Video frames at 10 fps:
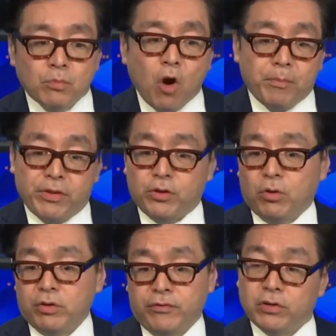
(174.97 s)
open the
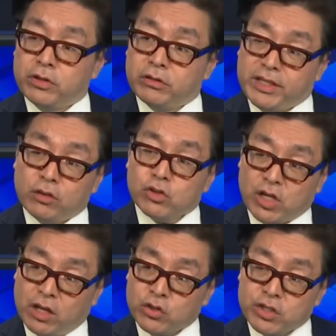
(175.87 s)
door for the legal
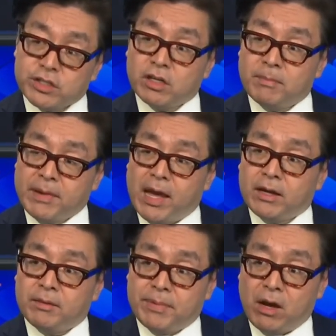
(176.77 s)
challenges to come
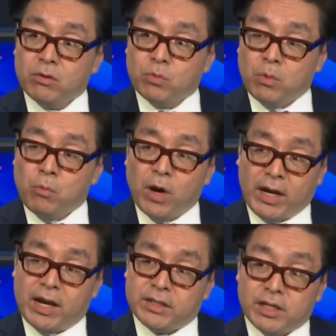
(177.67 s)
back about
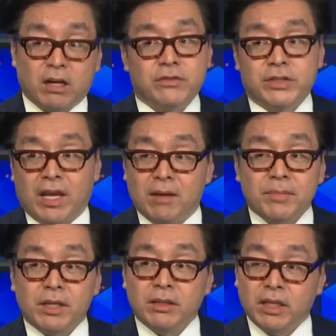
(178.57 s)
what kind of tariffs can
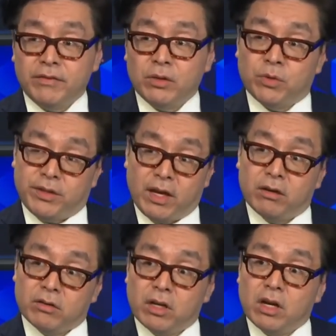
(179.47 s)
be levied
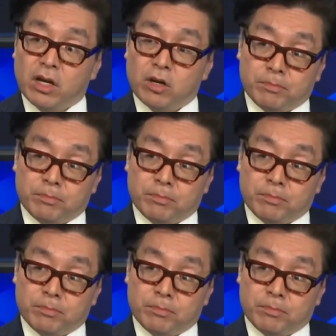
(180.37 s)
without an